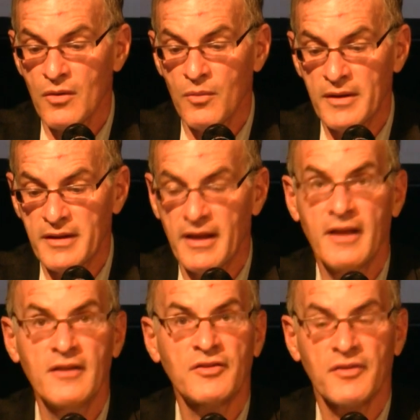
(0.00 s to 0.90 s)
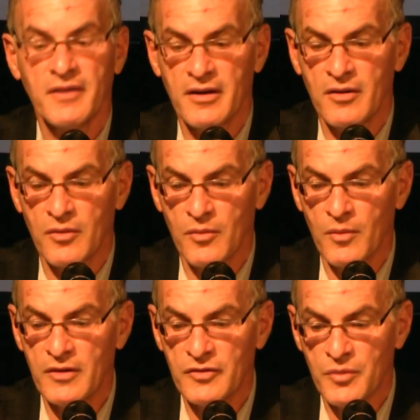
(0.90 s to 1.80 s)
when Israel
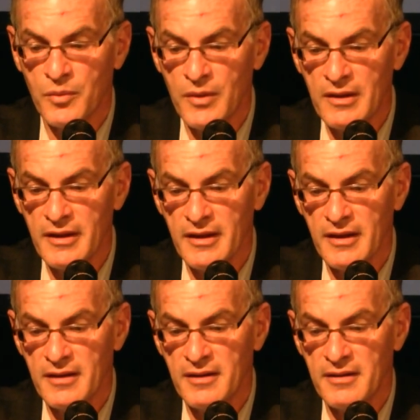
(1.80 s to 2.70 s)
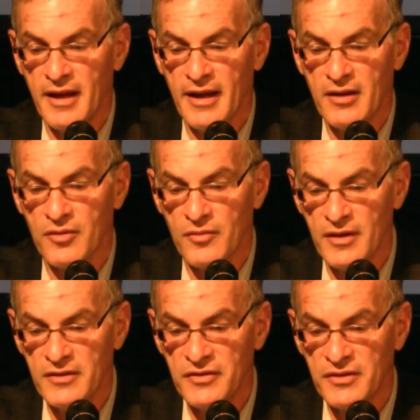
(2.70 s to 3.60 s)
was willing to take
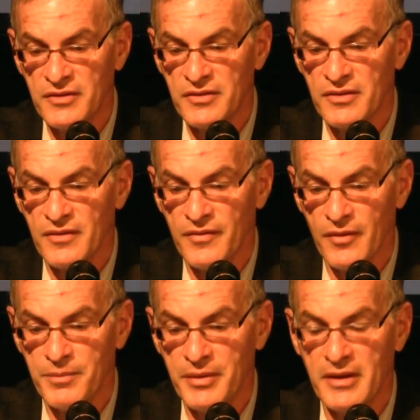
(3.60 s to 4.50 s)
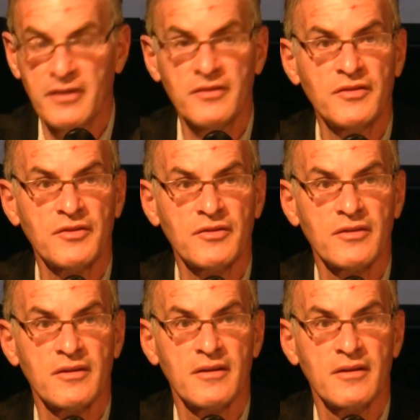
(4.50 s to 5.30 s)
risks for peace,